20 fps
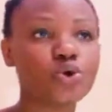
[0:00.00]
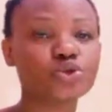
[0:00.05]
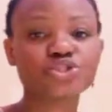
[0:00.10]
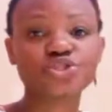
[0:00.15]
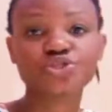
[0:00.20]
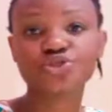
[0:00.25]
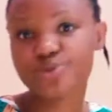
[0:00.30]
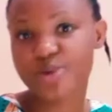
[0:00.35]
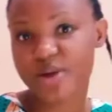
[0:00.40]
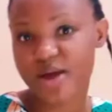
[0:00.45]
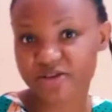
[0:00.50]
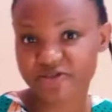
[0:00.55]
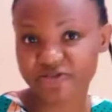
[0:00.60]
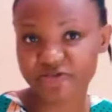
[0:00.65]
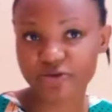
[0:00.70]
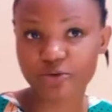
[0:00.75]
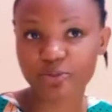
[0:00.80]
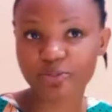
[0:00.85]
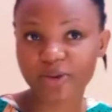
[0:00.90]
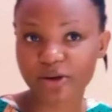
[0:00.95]

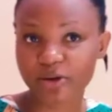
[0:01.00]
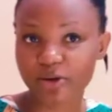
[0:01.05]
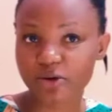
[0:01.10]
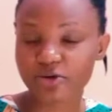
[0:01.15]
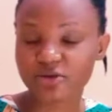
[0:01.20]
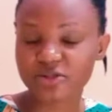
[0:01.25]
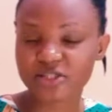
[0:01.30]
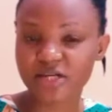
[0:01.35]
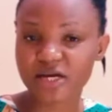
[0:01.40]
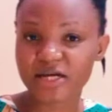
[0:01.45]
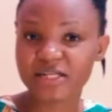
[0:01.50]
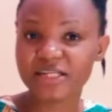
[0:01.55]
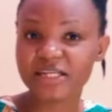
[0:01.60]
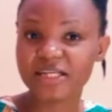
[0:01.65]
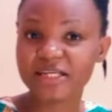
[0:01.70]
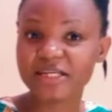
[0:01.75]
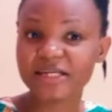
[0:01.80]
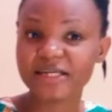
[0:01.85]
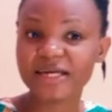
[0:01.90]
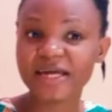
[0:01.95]
stressful because
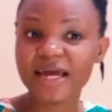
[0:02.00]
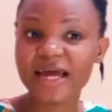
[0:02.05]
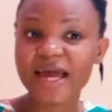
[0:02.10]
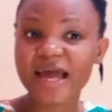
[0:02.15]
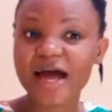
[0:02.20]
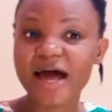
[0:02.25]
the